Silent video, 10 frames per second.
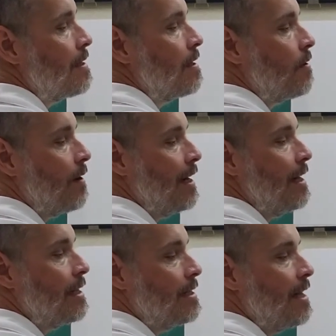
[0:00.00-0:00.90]
Right?
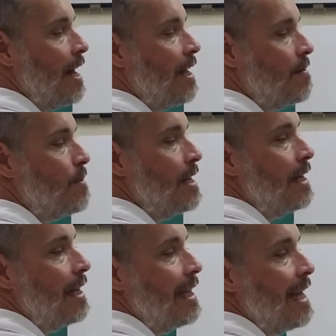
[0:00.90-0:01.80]
It's not going to be
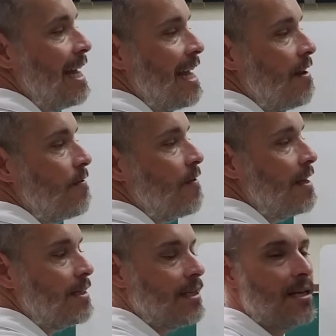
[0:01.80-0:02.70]
les
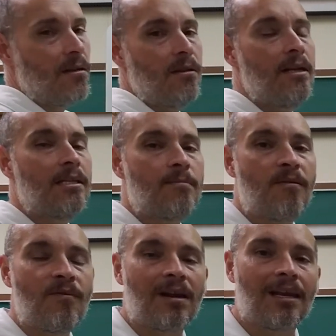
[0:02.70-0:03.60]
vaisselle. It's going to be
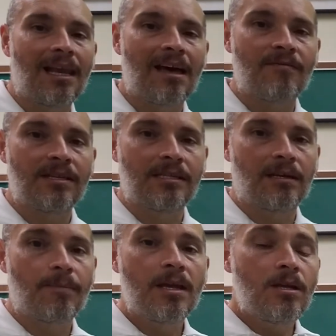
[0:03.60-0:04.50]
faire la vaisselle.
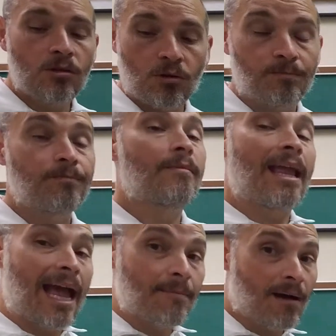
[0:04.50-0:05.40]
So,
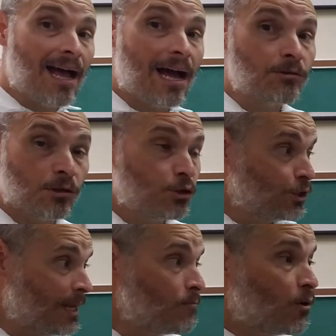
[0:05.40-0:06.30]
at my house,
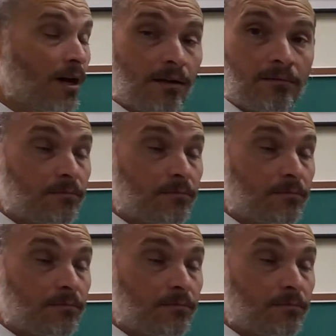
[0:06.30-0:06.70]
chez moi,